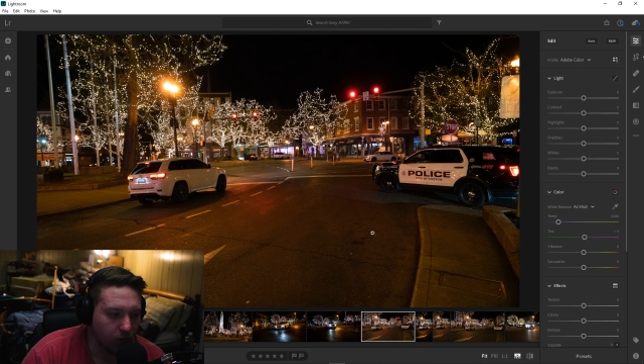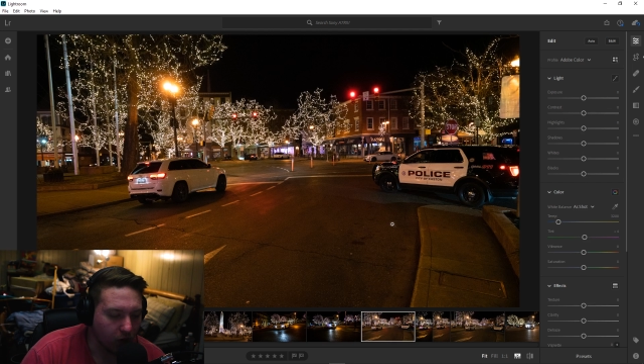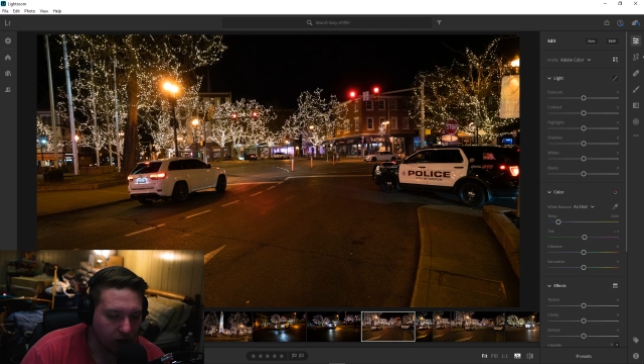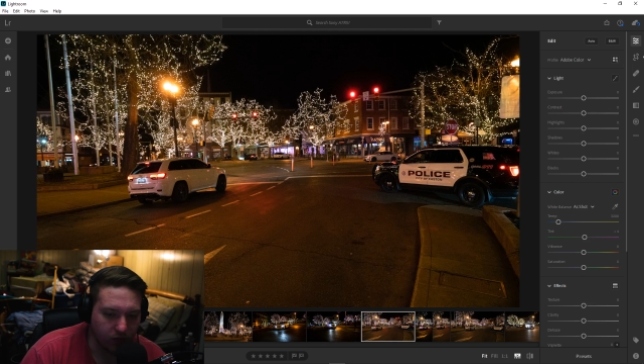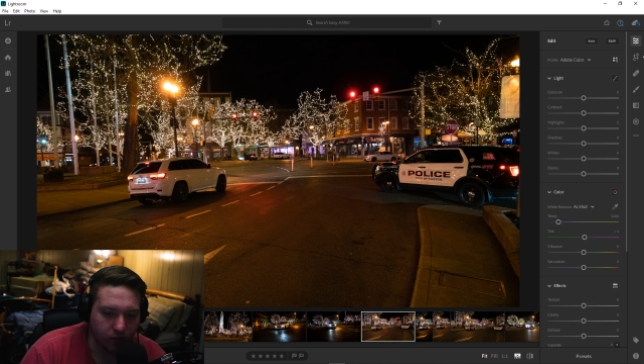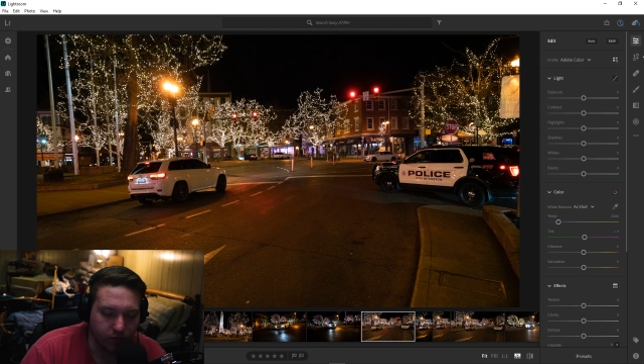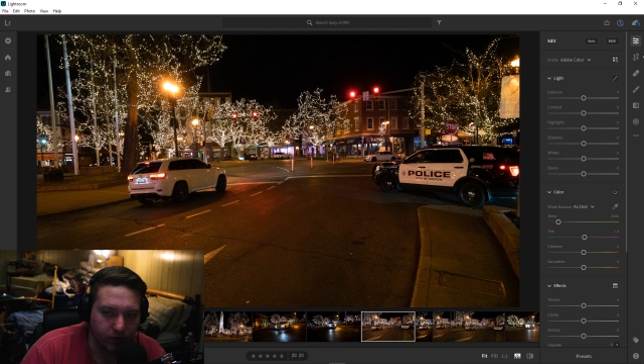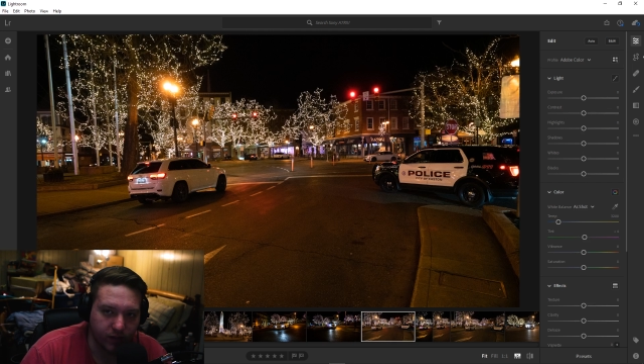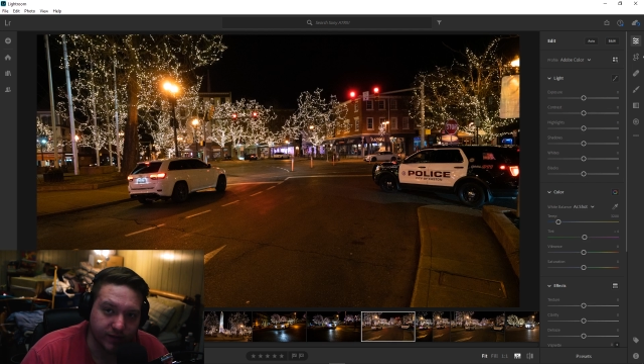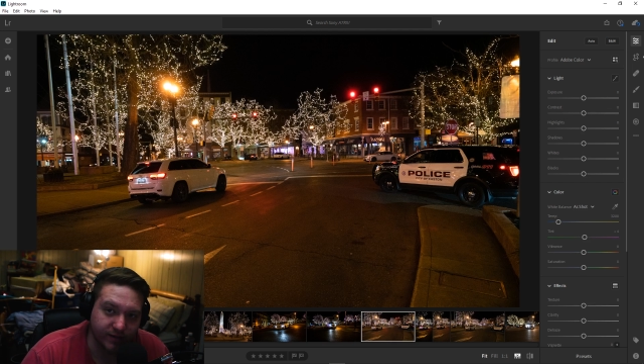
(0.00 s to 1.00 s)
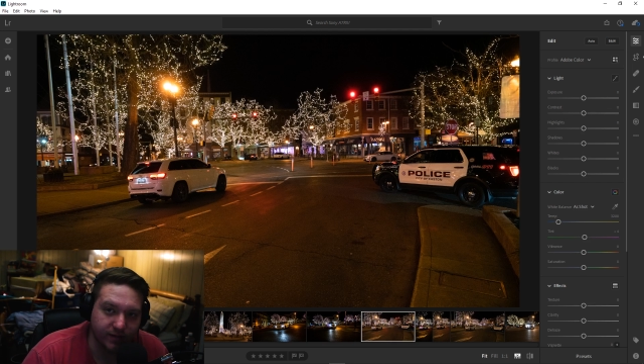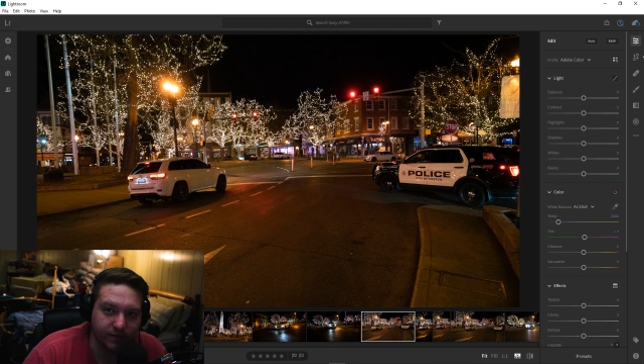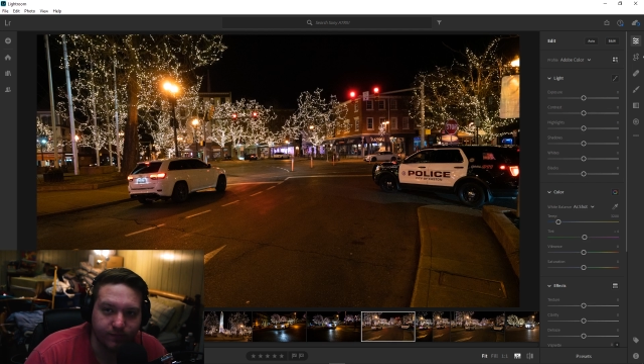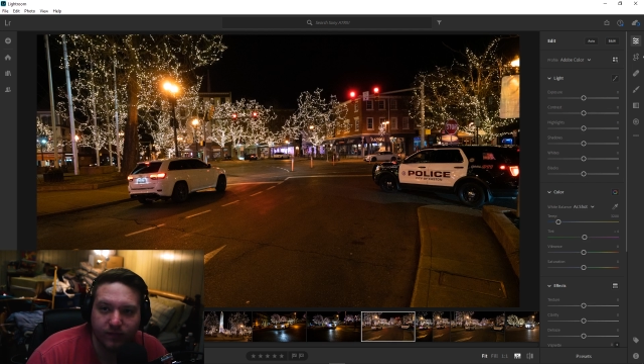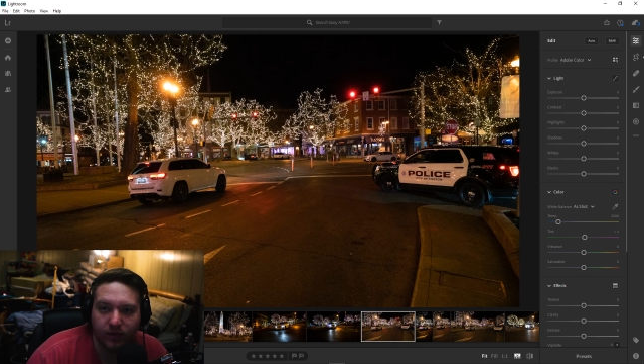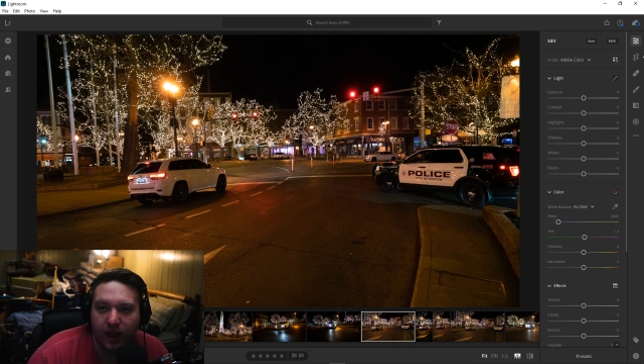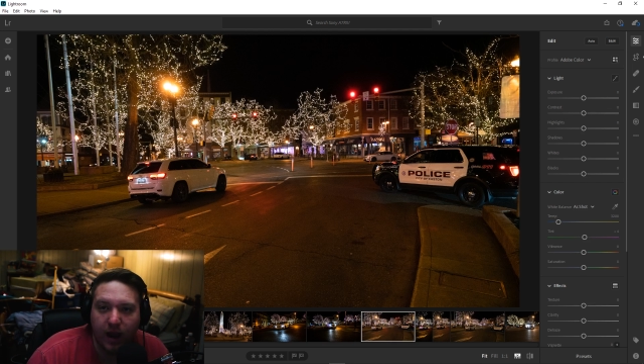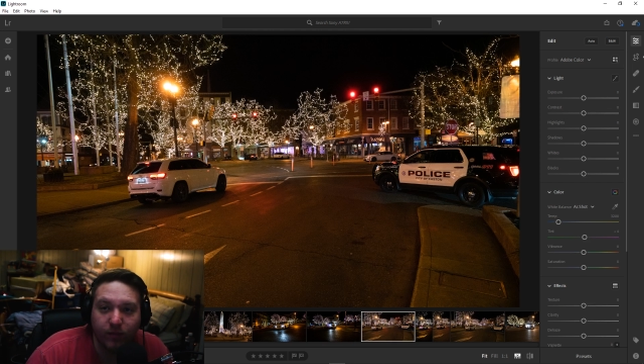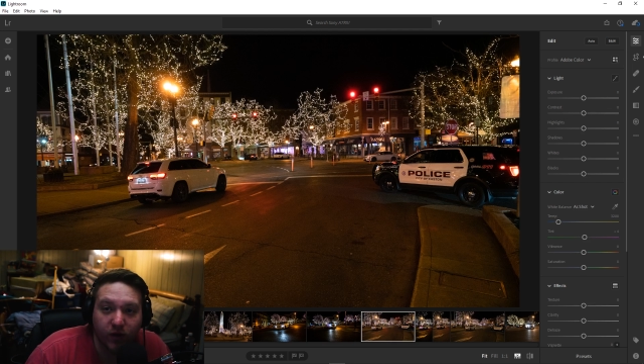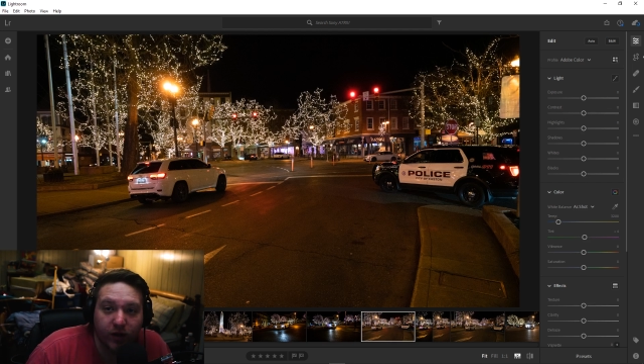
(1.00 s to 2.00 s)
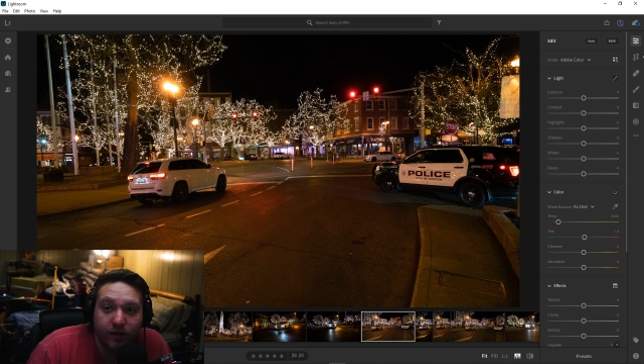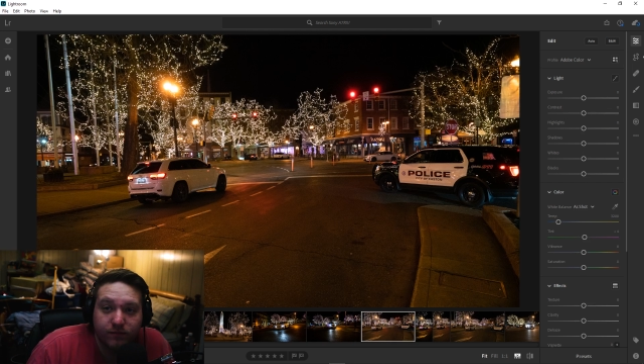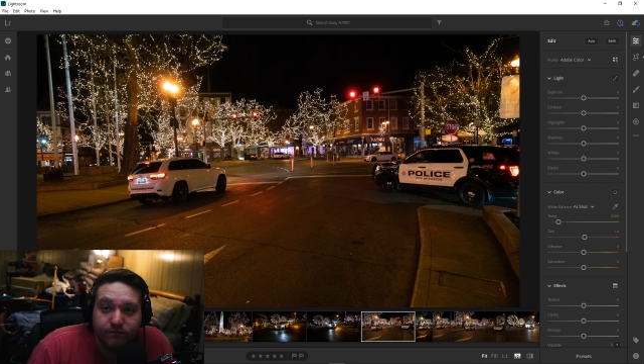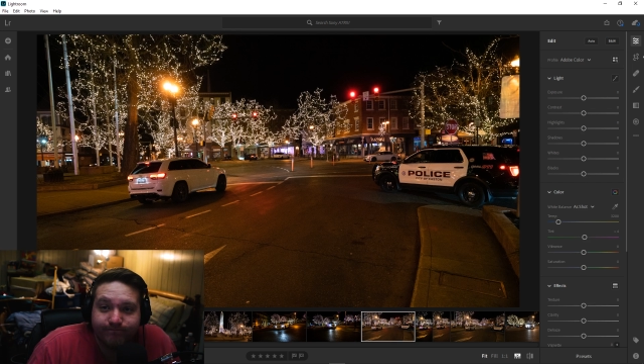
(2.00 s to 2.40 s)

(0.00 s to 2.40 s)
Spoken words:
you through it because I'm learning